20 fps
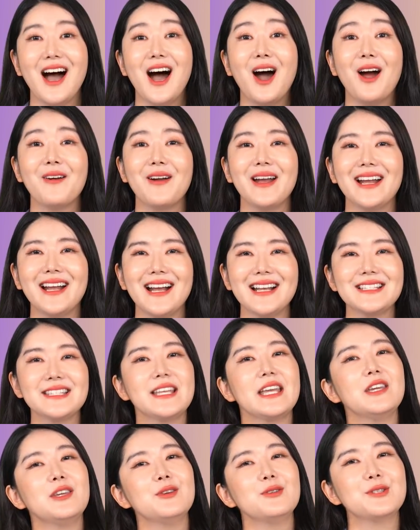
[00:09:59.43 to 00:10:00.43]
Alright guys,
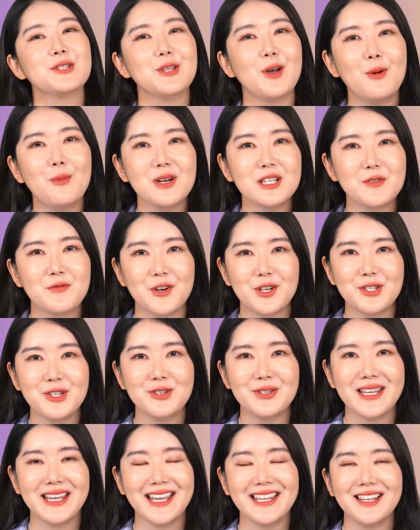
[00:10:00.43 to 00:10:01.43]
thank you so much for
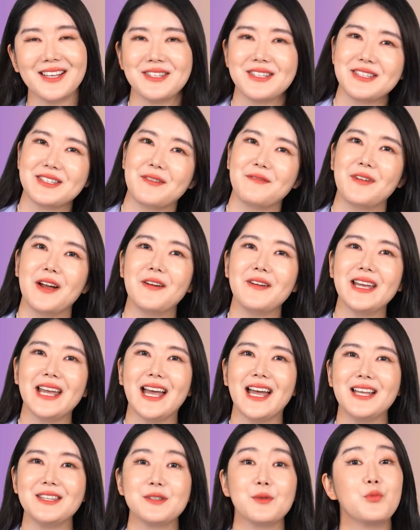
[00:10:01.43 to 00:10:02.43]
tuning in until the very
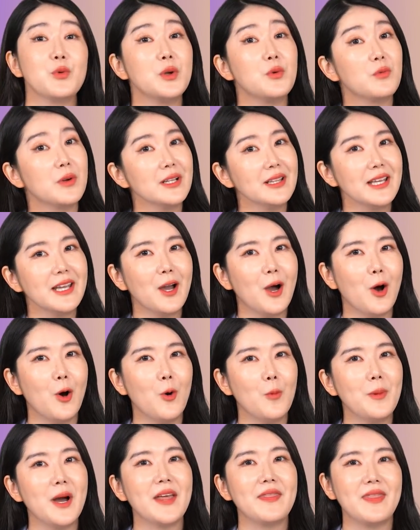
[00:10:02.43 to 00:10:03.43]
end. We really
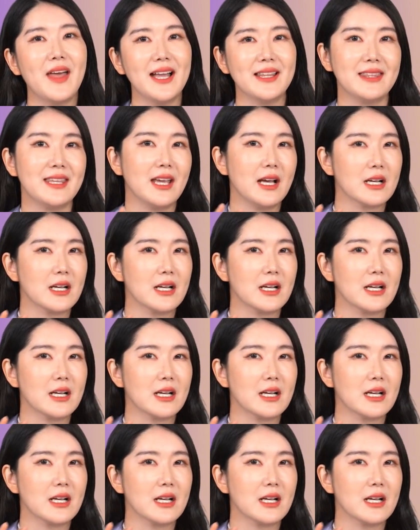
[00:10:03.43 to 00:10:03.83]
hope that the